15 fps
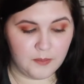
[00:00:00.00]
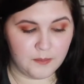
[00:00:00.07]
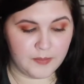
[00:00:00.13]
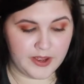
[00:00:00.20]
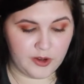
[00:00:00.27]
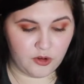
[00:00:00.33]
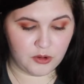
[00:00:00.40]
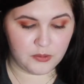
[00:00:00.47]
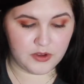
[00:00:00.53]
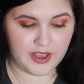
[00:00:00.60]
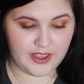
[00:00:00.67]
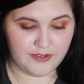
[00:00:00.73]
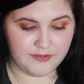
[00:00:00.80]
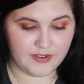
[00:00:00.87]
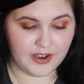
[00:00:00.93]
My normal
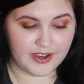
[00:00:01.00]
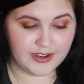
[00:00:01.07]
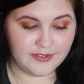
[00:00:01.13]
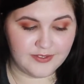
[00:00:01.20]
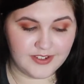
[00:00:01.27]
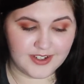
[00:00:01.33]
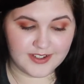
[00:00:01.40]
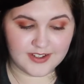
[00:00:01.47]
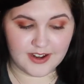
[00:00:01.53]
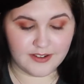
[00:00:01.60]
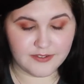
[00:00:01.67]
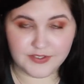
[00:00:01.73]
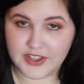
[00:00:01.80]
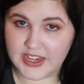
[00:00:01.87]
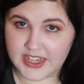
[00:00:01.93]
A5 does
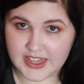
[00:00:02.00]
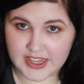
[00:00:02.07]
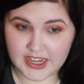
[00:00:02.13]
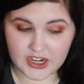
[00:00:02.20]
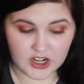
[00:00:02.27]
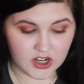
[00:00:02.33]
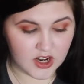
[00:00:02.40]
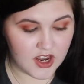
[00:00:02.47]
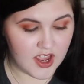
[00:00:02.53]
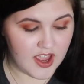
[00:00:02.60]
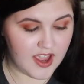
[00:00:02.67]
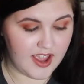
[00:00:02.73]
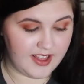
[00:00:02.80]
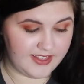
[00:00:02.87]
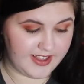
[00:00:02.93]
not fit in there,
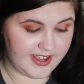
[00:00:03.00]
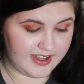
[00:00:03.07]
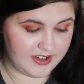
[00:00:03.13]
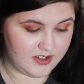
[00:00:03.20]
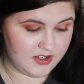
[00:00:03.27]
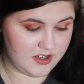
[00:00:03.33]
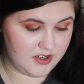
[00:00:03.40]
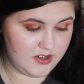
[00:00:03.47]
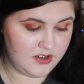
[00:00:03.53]
and that